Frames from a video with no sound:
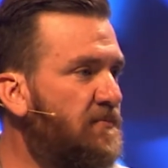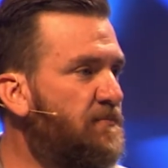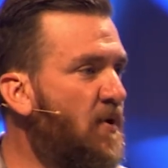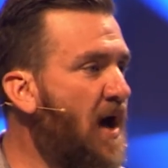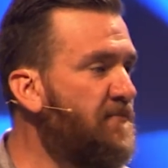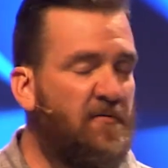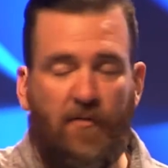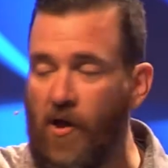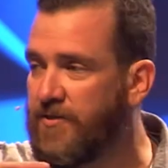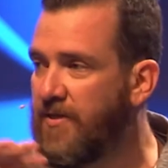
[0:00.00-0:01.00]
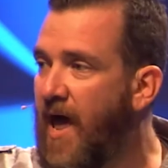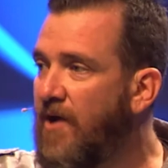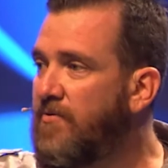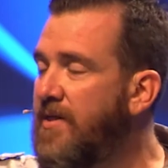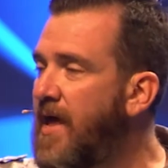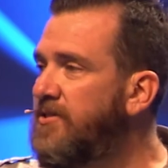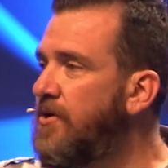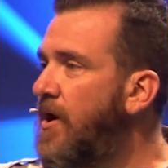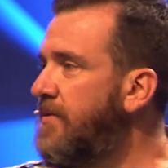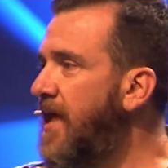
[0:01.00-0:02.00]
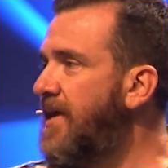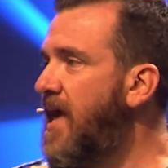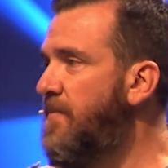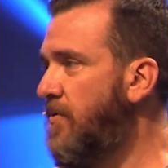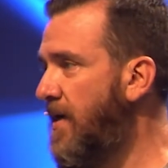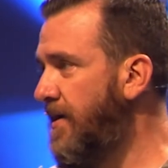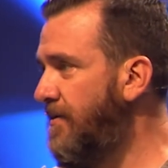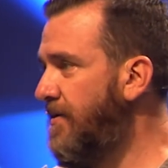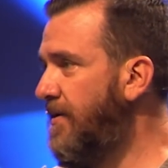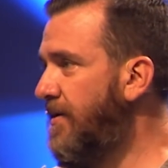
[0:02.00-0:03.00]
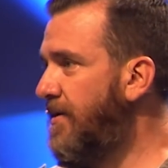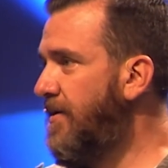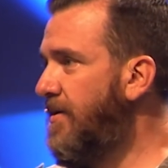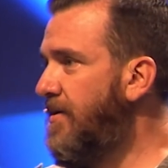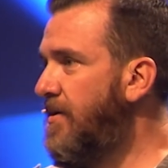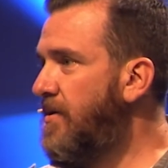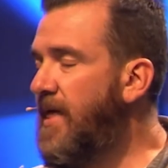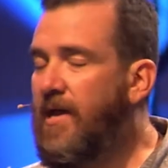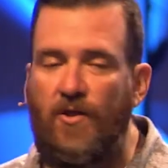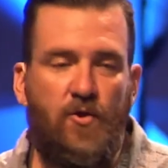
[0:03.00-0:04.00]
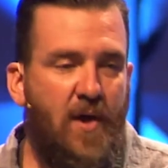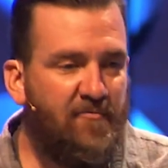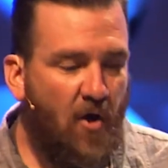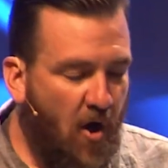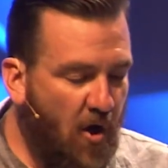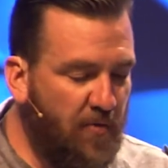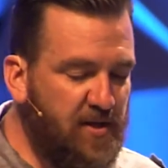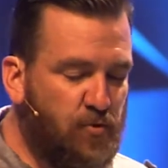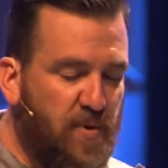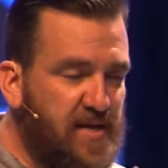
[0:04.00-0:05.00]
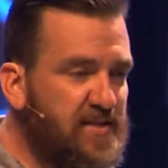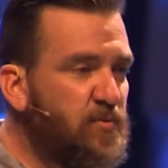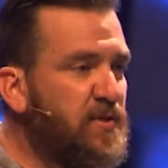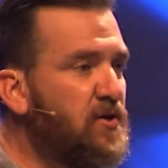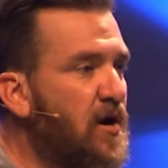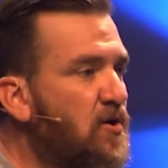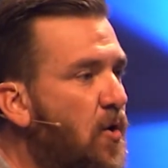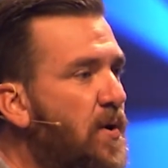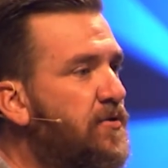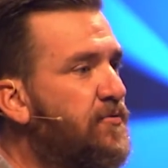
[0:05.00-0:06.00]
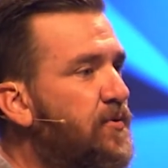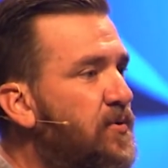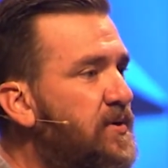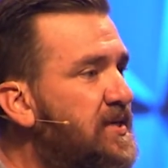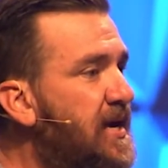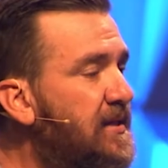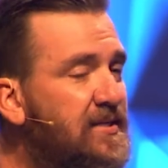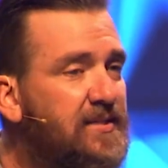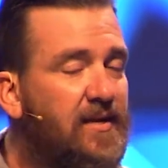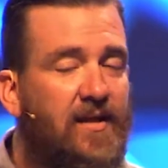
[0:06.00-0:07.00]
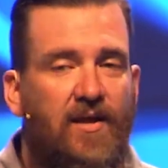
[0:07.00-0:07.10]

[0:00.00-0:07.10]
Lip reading: doctrine in that song. That can't be right. You have all these reasons we start going through and saying, listen,